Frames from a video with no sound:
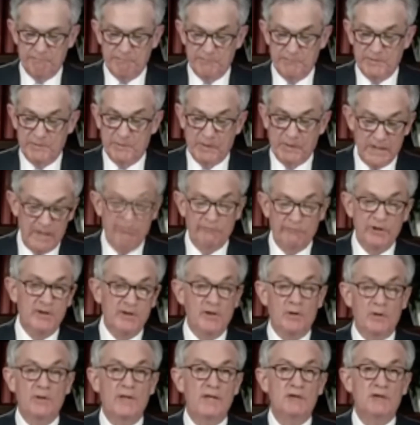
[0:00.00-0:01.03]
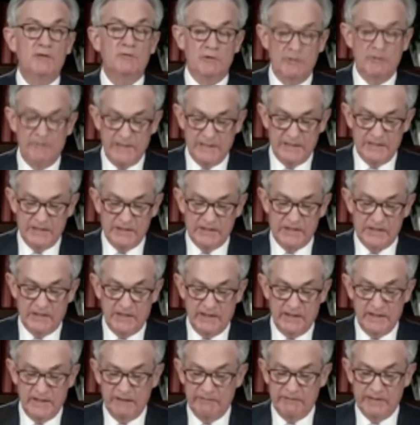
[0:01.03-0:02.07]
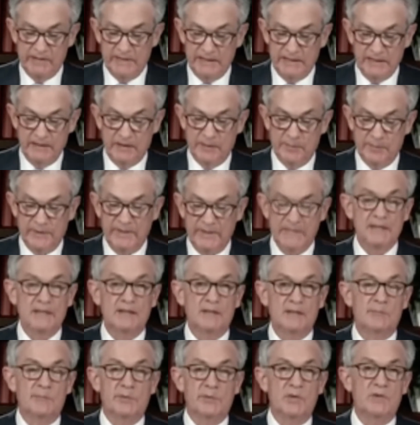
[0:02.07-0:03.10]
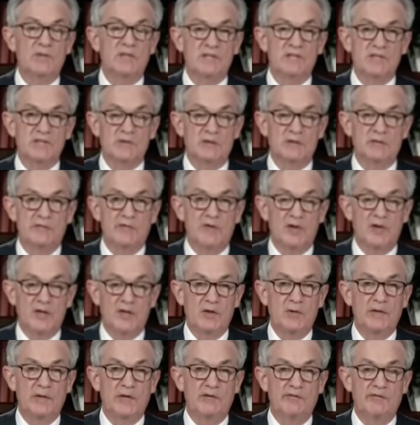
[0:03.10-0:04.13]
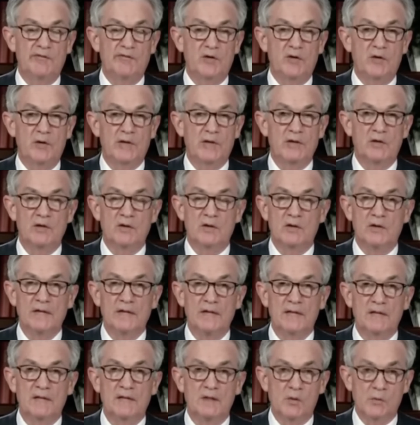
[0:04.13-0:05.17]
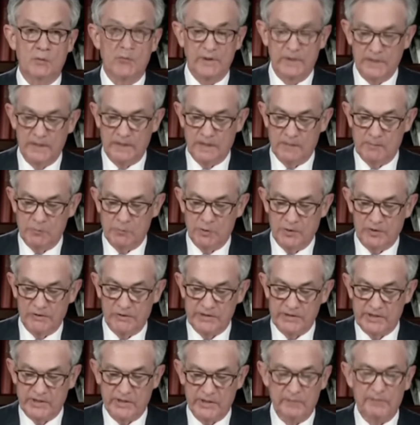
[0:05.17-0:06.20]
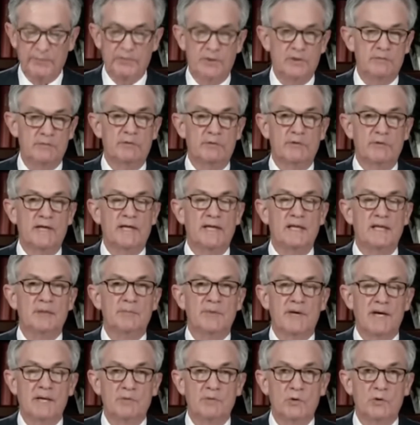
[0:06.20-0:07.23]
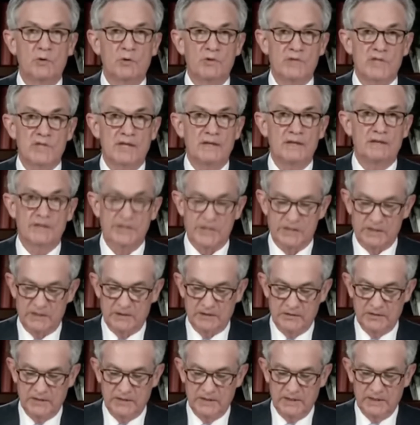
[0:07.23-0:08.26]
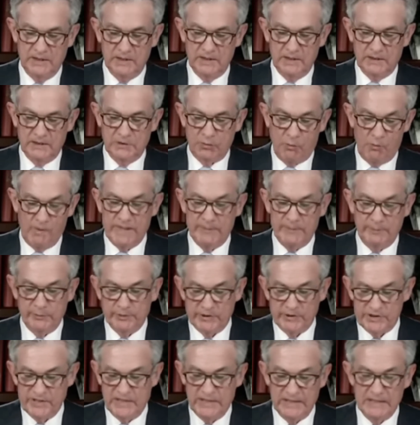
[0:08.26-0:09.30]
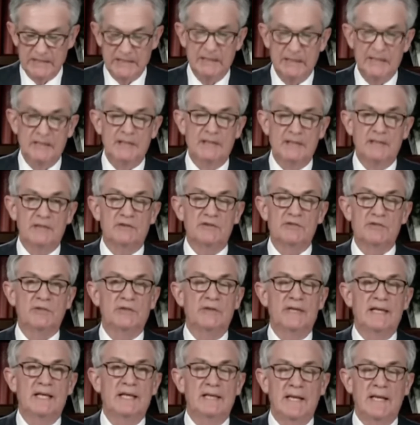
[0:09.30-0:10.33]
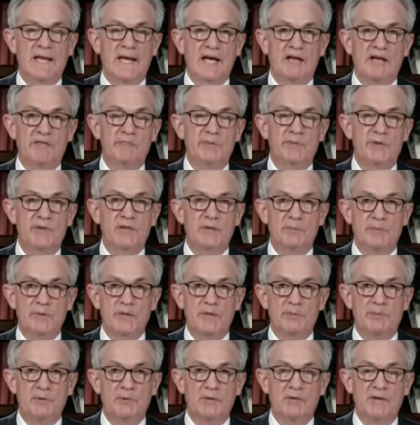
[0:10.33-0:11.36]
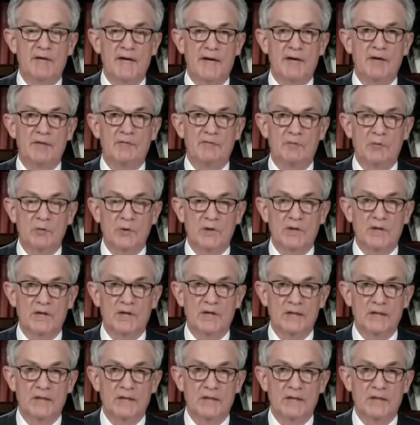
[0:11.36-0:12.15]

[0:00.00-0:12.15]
the recovery, though, here remains uneven and incomplete. The burden is still falling, falling on lower income workers. The unemployment rate in the bottom quartile is still twenty percent. There's still eight and a half million people out of work.